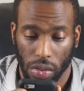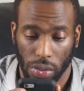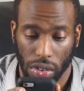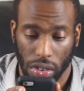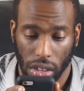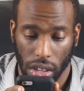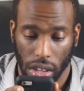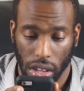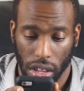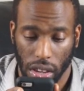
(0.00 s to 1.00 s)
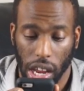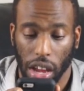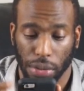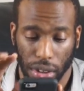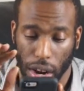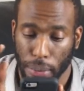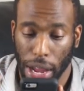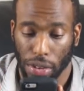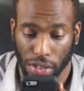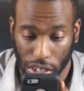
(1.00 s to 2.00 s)
Michael
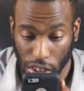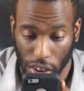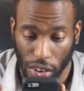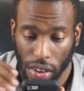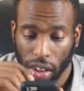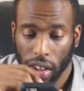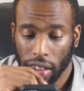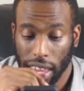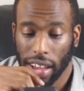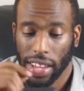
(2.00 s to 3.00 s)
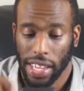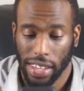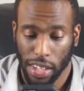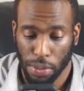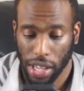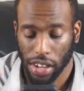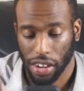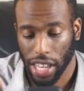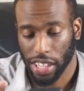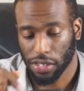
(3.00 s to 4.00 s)
C. Hall. Yeah, he does play
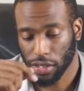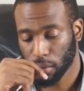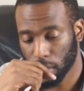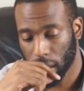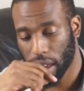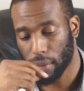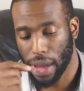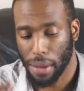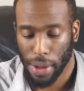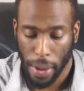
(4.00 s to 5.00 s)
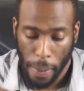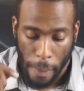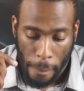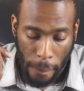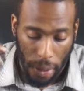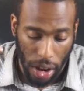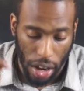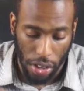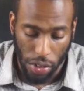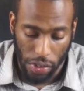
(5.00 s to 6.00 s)
Kurt Langstrom and Batman.
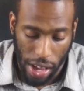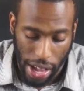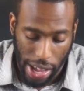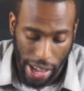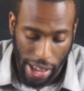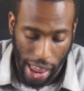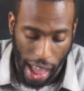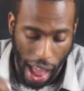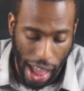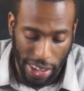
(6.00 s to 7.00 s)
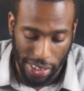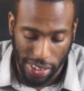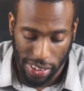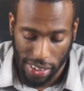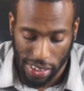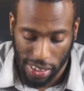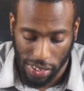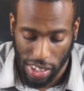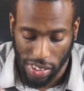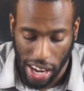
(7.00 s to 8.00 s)
You got
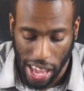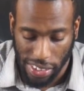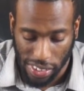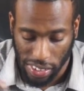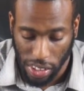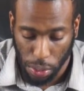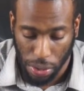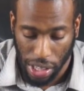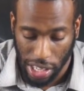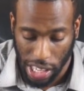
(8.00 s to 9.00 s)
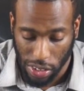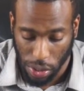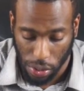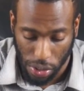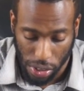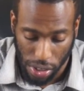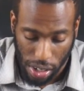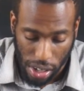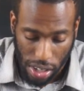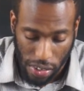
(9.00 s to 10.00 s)
Jason Isaacs, he's playing Lex Luthor.
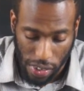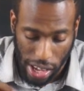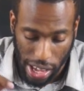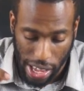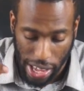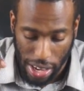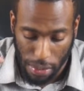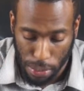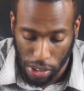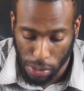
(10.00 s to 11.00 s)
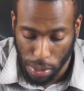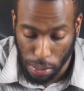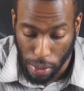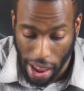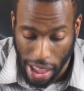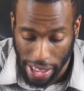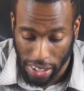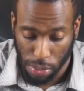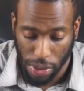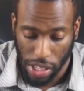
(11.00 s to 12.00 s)
You got Benjamin Bratt,
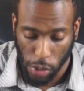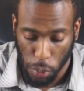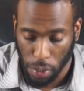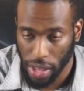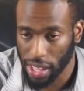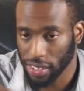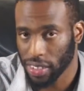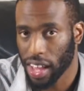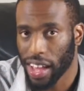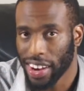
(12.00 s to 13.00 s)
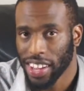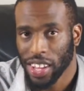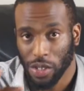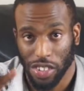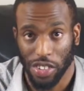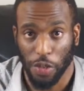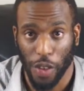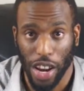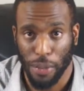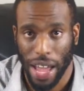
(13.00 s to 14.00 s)
he's playing Superman Zod, which is a
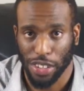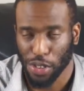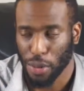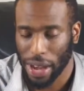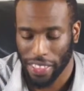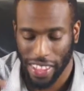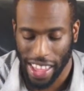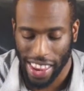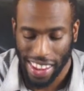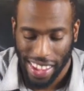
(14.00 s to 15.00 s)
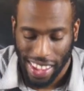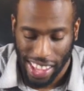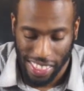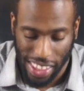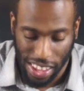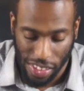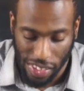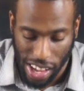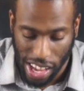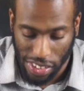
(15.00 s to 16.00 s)
funny backstory about that. And then you
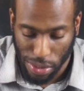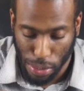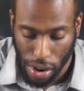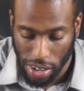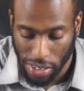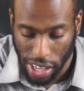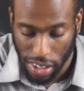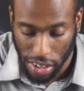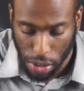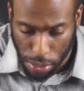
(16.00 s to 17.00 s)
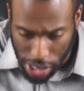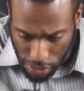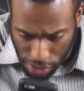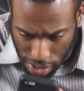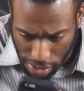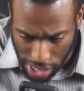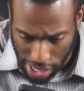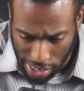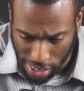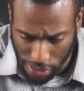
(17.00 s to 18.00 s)
got Tamara Taylor, he plays the first
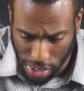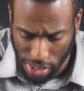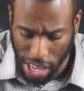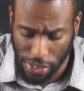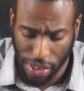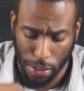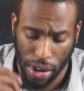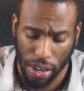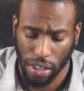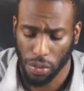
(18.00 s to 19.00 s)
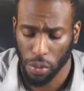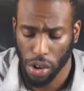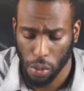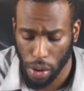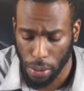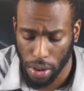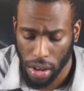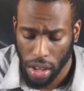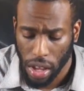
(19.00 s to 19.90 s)
African-American Wonder Woman,